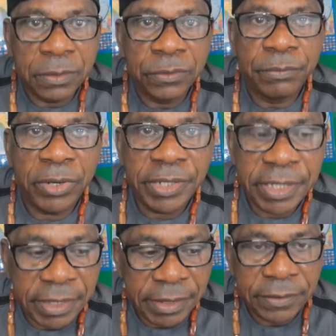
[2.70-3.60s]
Good
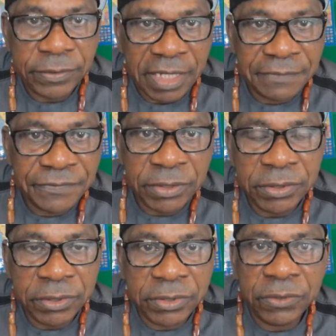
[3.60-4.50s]
morning, good
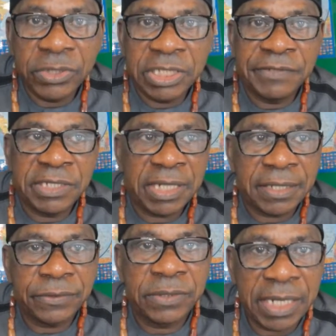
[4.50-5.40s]
afternoon, good evening,
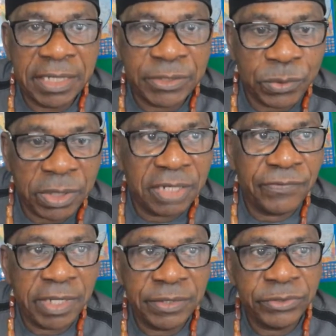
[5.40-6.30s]
and good night,
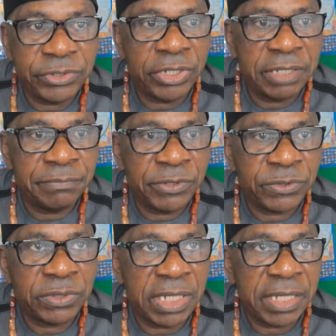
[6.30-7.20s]
wherever you're joining me
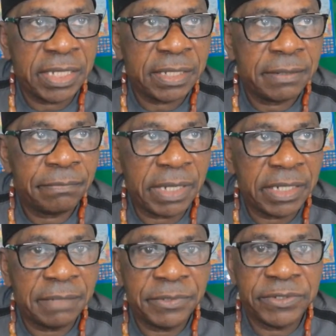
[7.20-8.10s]
today. My
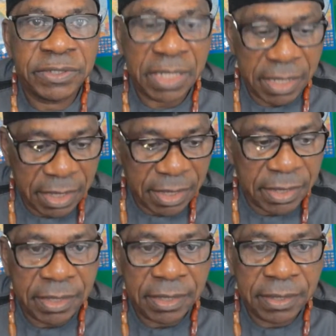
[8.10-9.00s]
name is
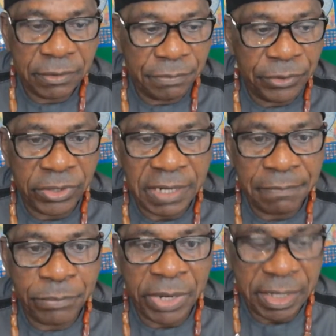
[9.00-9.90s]

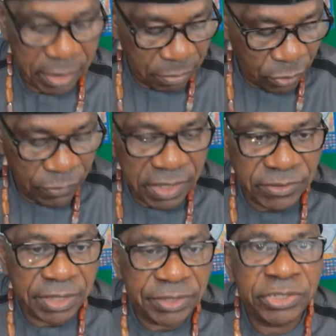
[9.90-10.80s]
Obioramba
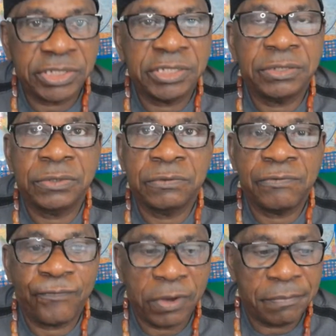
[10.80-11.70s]
Igboweze, reaching
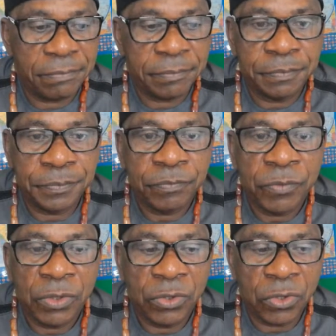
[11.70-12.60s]
you from
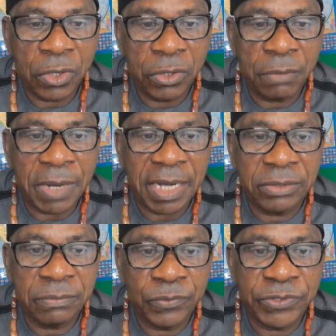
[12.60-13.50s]
Nkolo
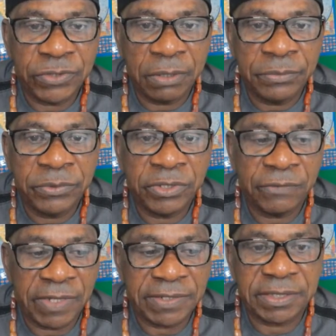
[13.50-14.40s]
Mahadum Wisdom
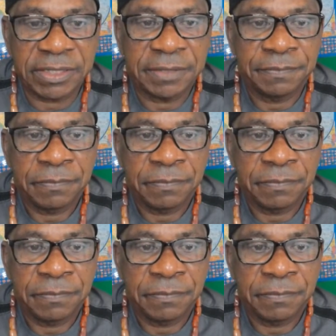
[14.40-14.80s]
University.